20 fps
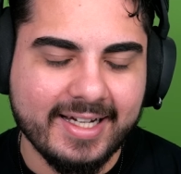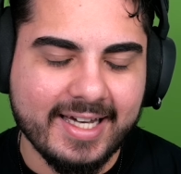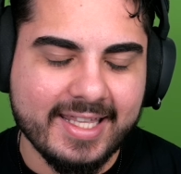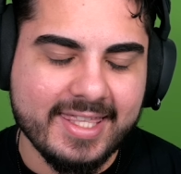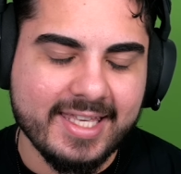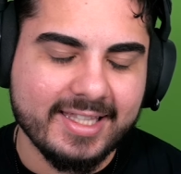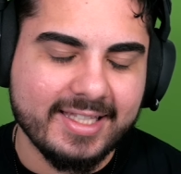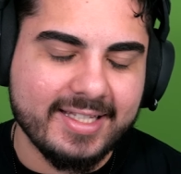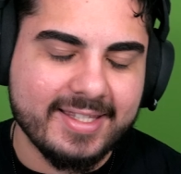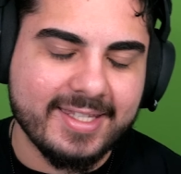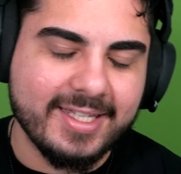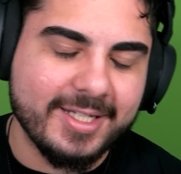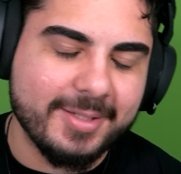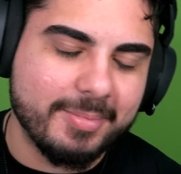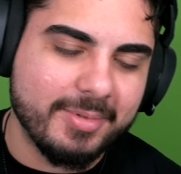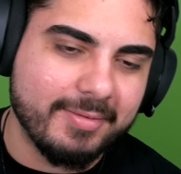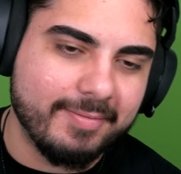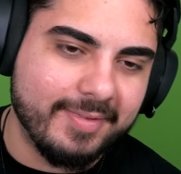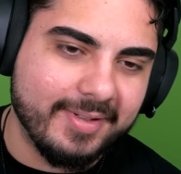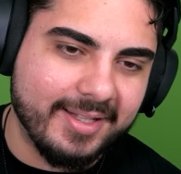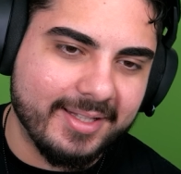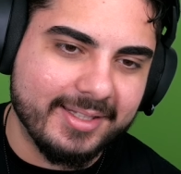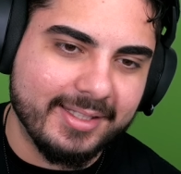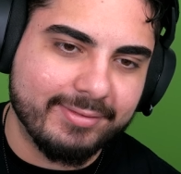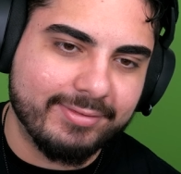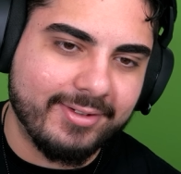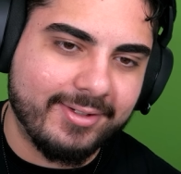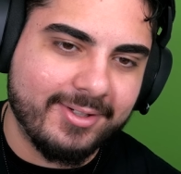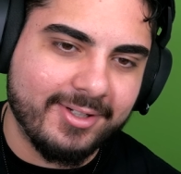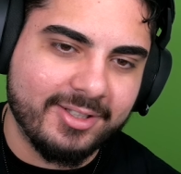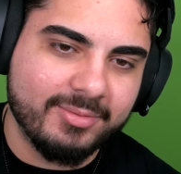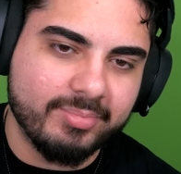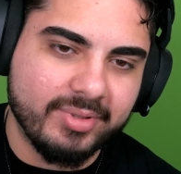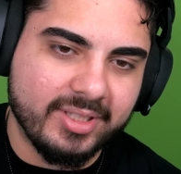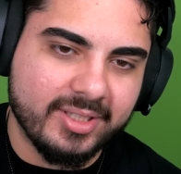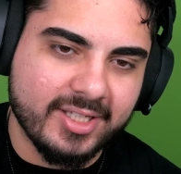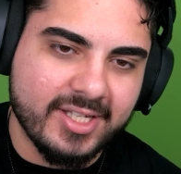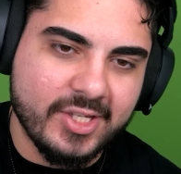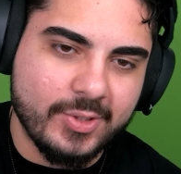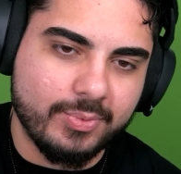think that's gonna be really difficult
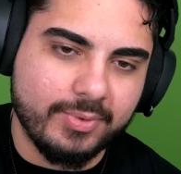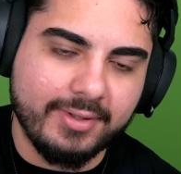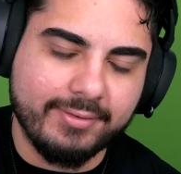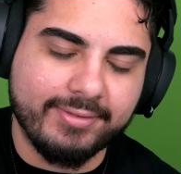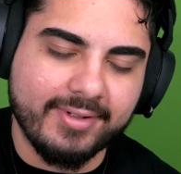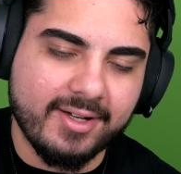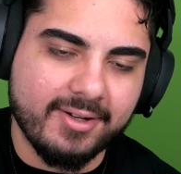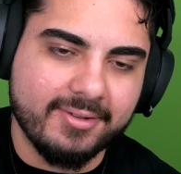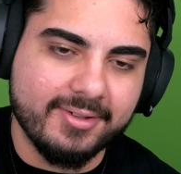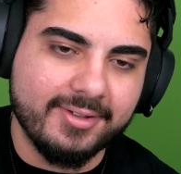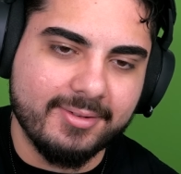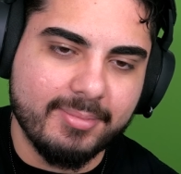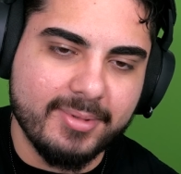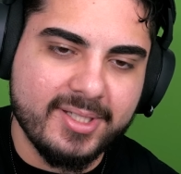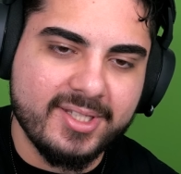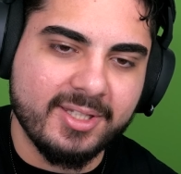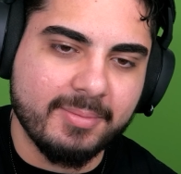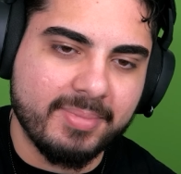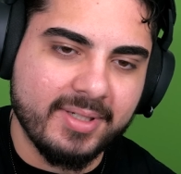because we found Mr.